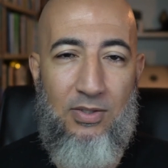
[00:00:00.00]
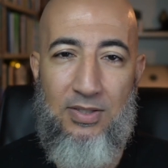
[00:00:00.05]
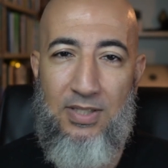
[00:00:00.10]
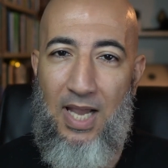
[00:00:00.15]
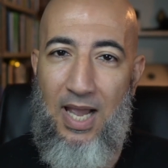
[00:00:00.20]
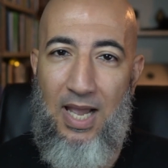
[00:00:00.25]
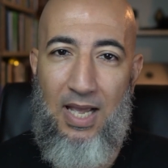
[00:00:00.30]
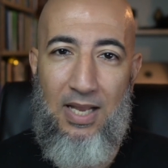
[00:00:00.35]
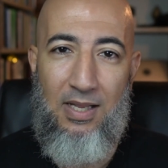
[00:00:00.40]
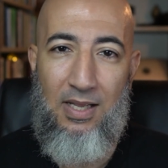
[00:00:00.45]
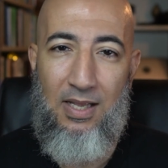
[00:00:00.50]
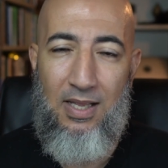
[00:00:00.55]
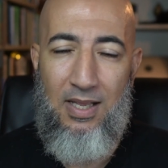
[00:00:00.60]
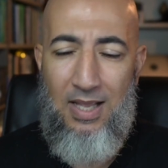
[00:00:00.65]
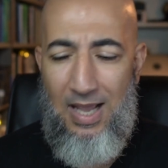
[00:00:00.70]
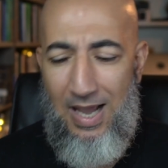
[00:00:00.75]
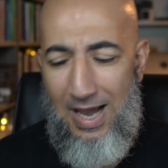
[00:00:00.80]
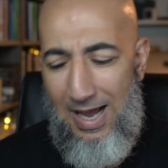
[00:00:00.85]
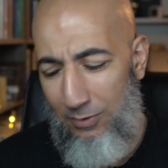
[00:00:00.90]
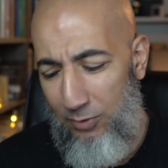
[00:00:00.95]
wa ta'ala,
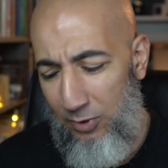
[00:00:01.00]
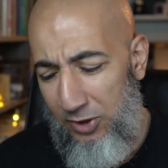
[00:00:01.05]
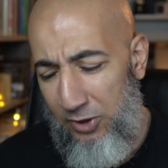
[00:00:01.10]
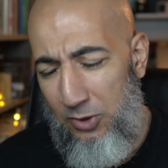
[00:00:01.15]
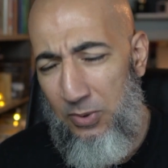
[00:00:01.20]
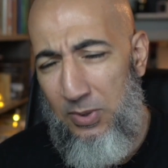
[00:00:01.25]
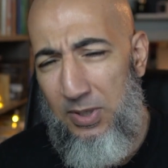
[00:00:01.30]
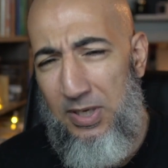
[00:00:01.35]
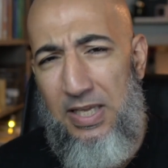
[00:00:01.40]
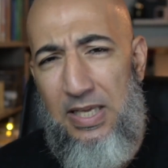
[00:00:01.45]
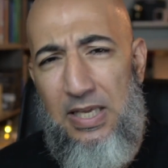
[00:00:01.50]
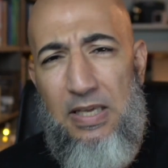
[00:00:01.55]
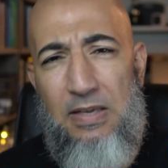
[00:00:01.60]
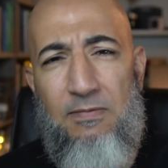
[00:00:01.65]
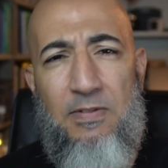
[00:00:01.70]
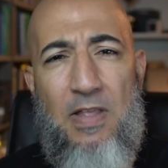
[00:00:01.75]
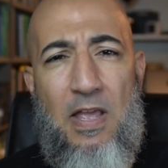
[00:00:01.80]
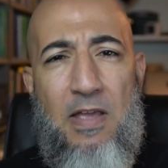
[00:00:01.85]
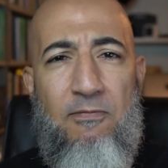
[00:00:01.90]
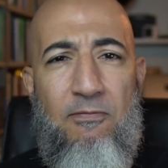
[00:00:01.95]
and when you
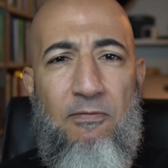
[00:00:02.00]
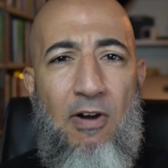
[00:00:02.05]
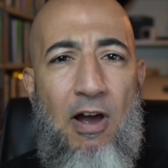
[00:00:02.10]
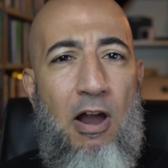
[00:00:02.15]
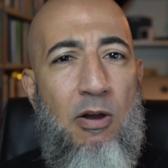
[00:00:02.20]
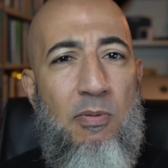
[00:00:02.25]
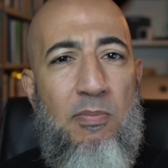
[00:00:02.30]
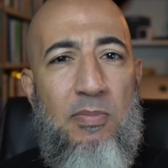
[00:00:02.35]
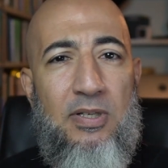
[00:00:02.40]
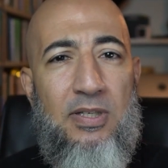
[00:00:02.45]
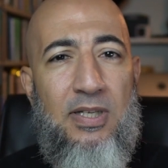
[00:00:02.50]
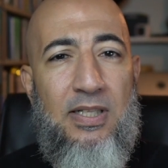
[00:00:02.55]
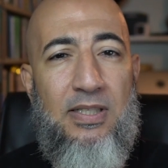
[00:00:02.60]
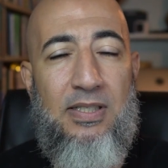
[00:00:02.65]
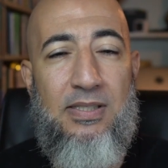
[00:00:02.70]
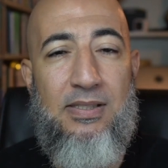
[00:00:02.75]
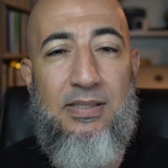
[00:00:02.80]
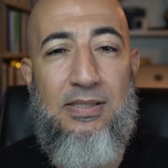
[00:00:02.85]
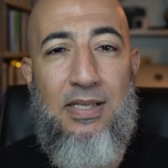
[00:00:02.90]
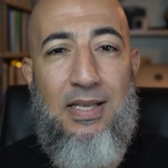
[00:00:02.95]
leave the environment that
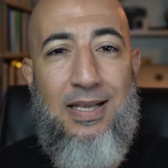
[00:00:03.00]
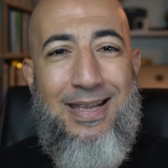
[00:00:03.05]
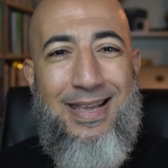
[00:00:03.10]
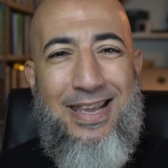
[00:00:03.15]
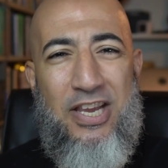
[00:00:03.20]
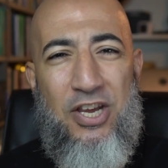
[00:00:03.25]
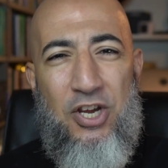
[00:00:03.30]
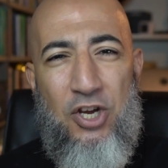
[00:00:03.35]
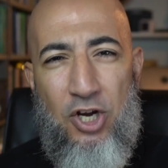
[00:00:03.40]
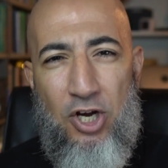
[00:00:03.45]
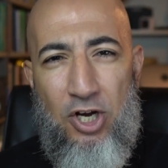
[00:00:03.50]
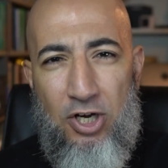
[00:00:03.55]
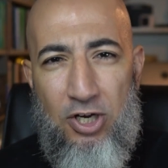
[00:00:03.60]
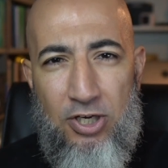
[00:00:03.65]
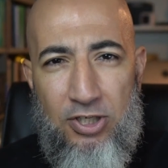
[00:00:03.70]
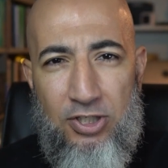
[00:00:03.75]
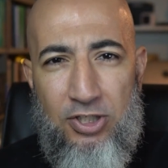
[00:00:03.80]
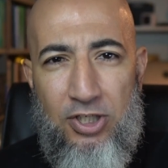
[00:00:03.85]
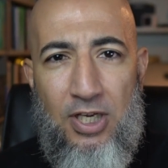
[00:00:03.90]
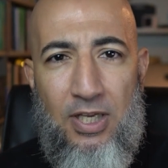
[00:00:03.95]
is
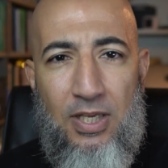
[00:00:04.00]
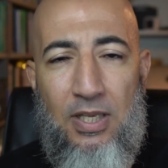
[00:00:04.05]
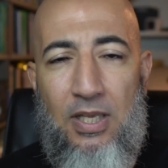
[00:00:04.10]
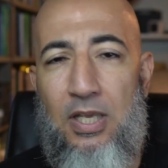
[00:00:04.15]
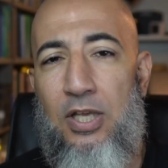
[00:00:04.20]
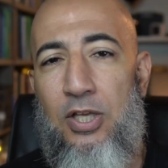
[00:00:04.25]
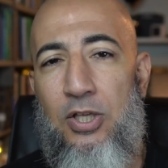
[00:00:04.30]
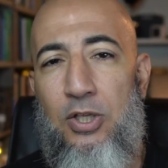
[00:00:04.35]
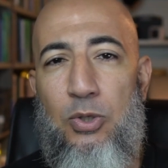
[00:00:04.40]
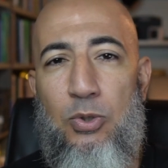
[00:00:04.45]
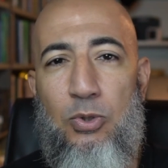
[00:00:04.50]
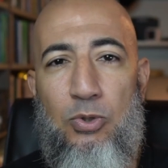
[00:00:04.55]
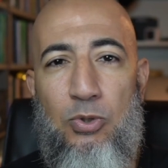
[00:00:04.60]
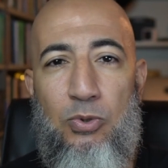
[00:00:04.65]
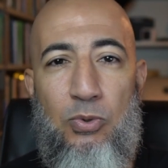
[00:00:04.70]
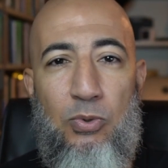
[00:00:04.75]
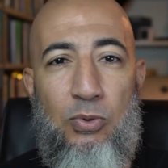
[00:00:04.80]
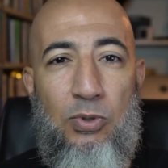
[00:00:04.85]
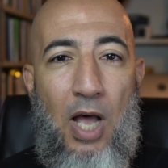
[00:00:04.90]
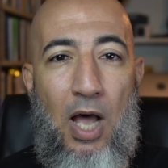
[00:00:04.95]
encouraging you to
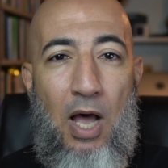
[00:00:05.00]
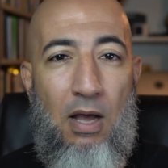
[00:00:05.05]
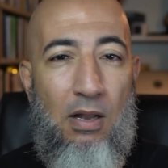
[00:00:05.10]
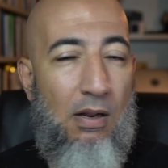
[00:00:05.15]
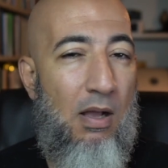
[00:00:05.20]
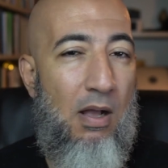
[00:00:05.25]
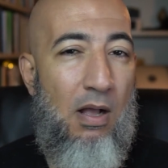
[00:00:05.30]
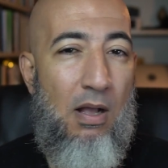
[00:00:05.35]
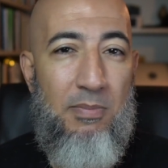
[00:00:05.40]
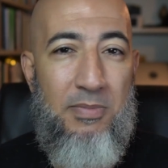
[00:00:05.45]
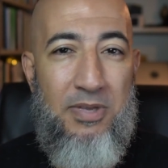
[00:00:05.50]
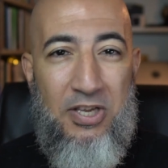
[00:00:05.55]
do the haram,